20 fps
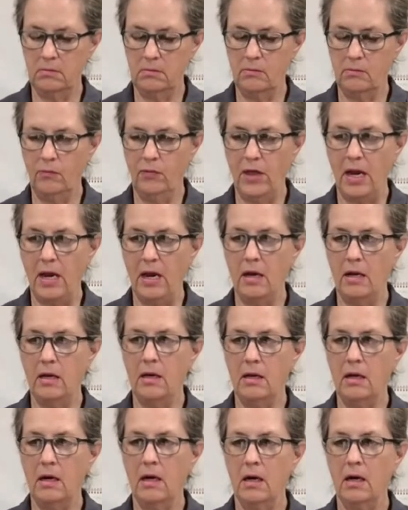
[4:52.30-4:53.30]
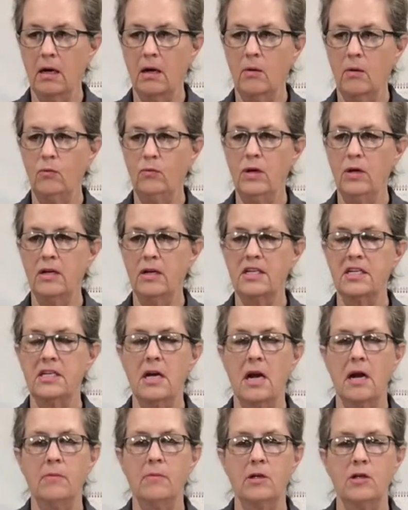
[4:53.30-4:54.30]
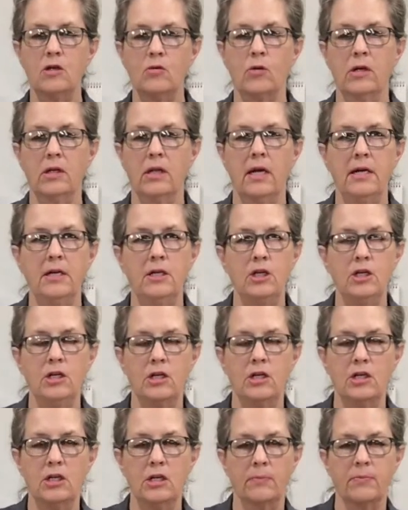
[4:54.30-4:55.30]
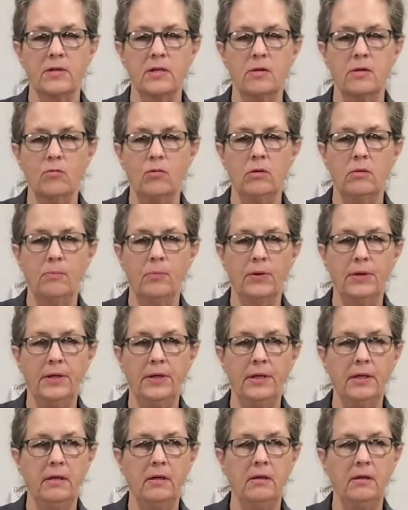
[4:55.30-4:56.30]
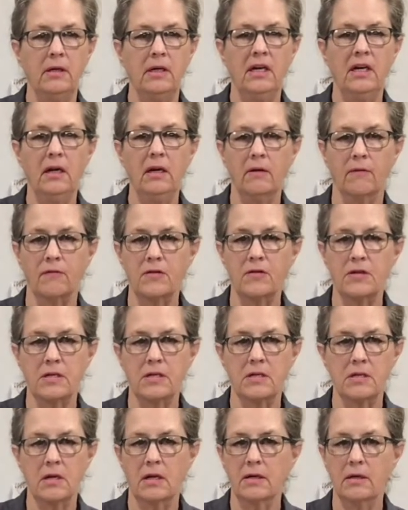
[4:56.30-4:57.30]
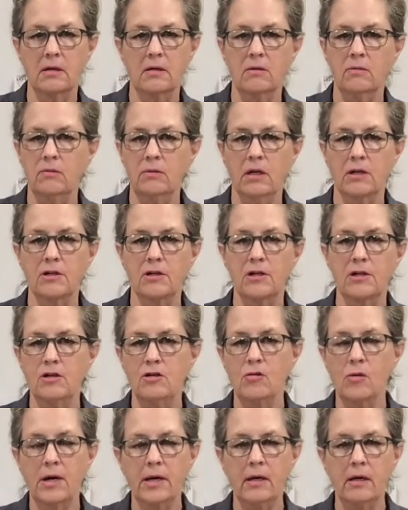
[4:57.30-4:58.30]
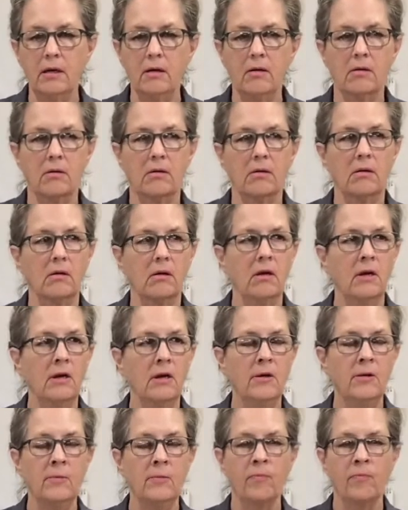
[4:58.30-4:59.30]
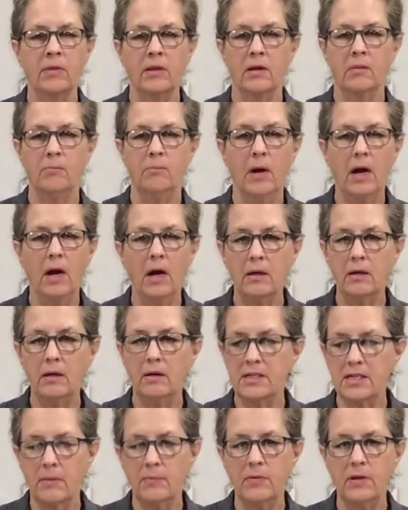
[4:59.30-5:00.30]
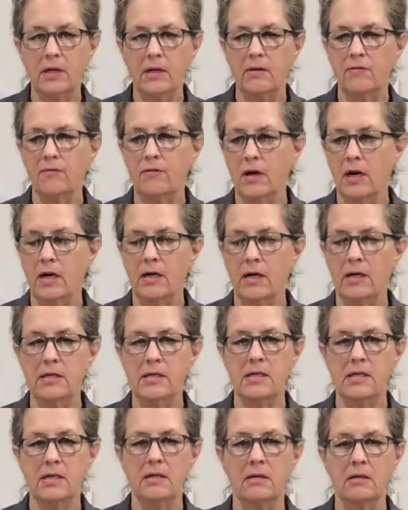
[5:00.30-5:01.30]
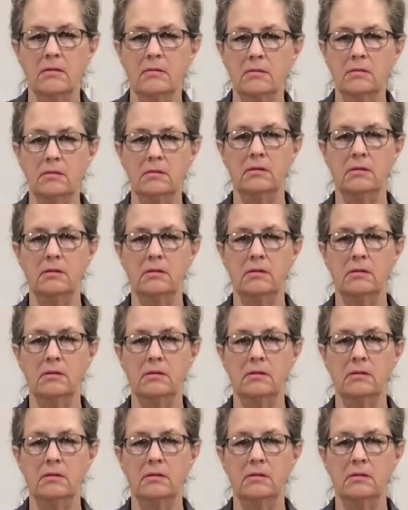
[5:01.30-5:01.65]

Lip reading: they establish relationships and will bring gifts like a string or but something it finds, and